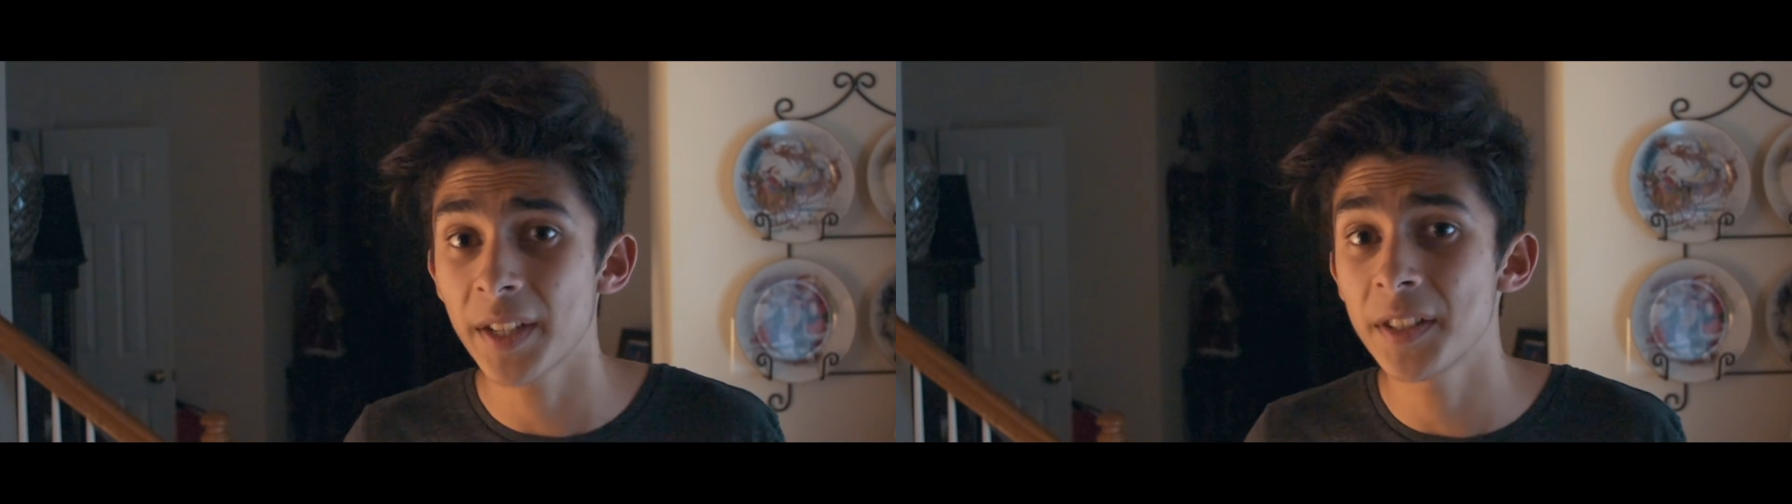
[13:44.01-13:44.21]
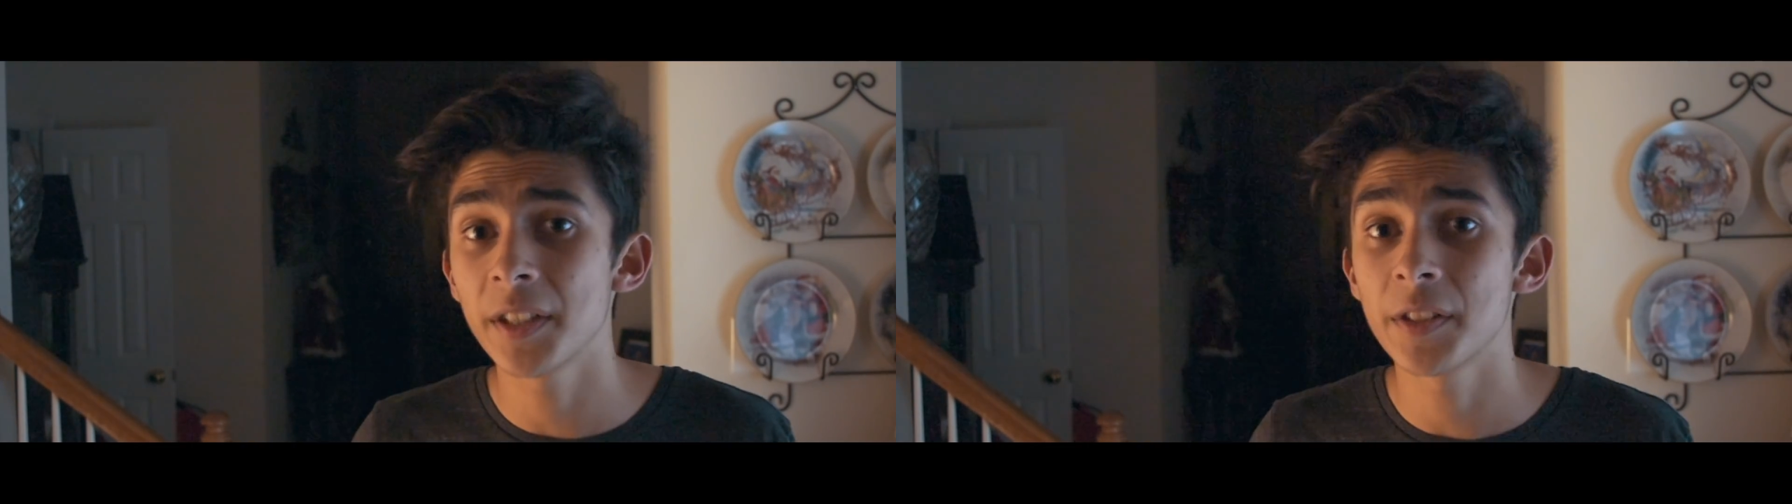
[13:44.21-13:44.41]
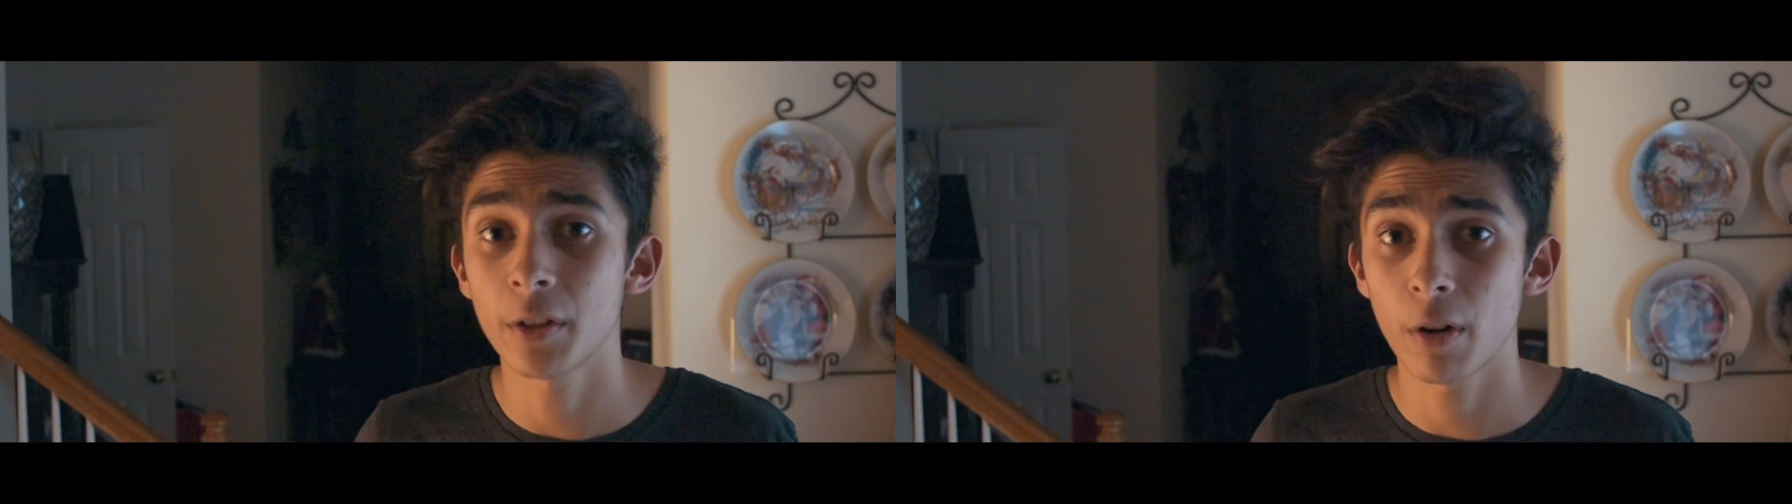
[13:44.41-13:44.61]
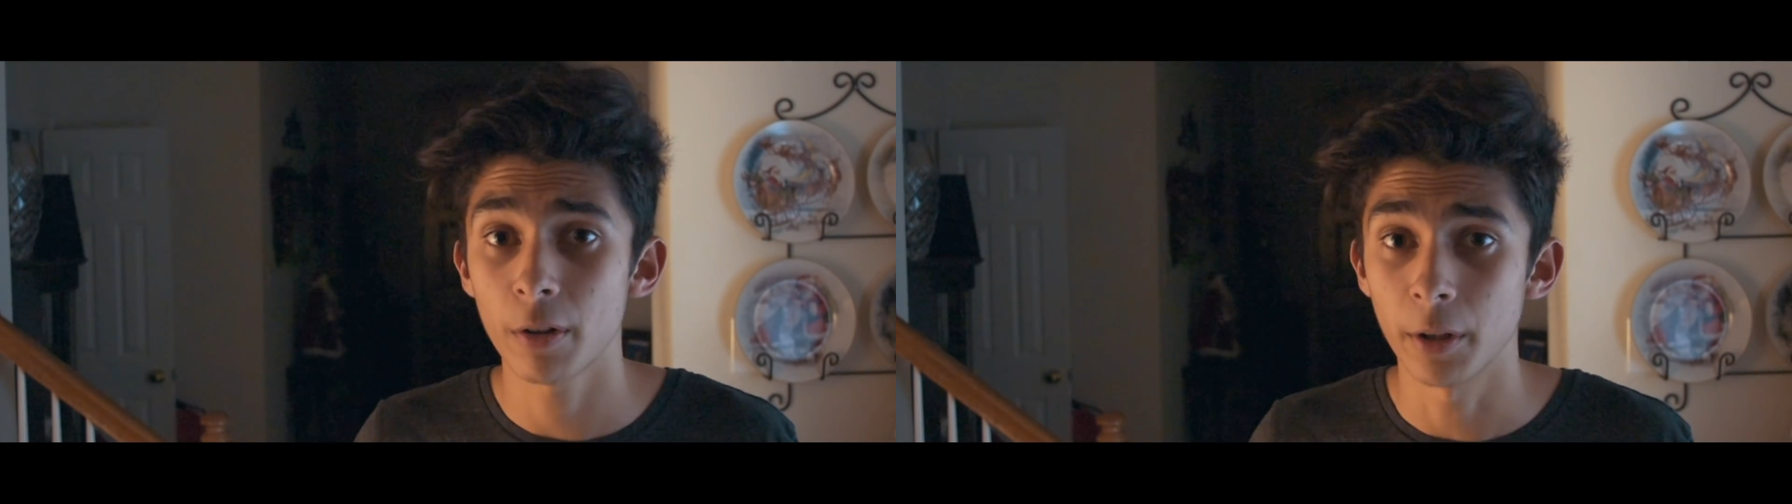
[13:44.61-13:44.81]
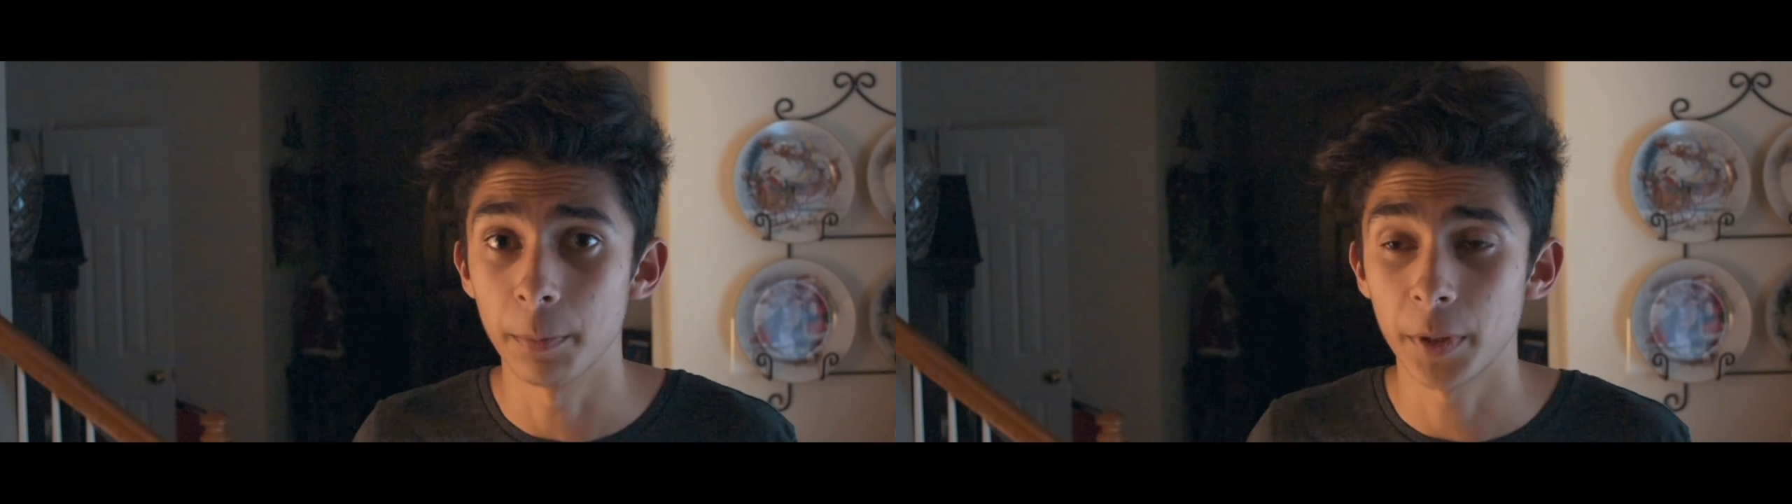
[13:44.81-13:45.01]
as it is a car
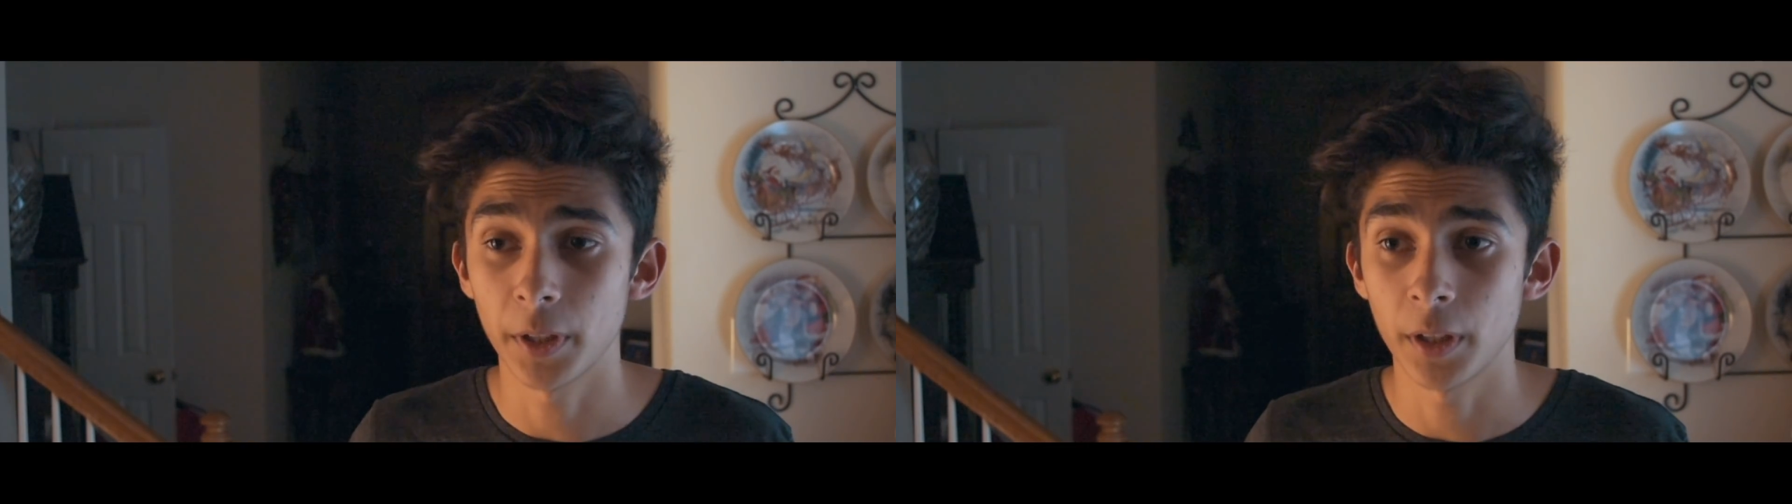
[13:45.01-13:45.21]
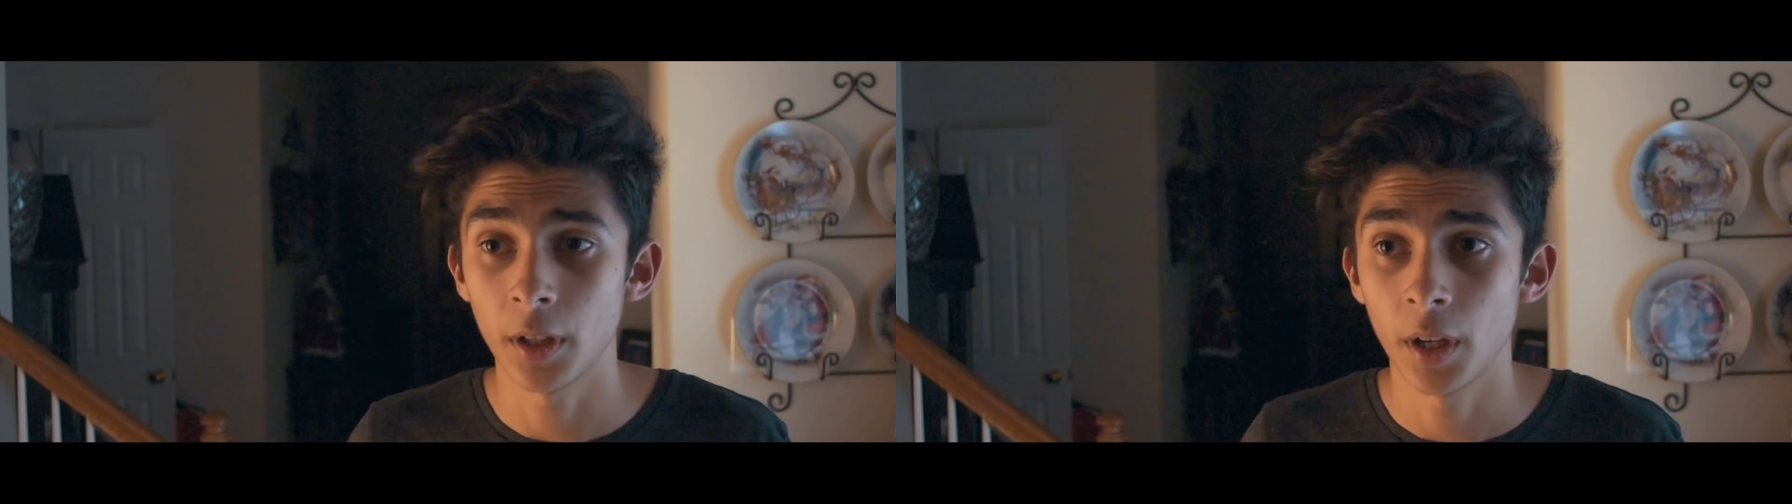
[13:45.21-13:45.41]
company.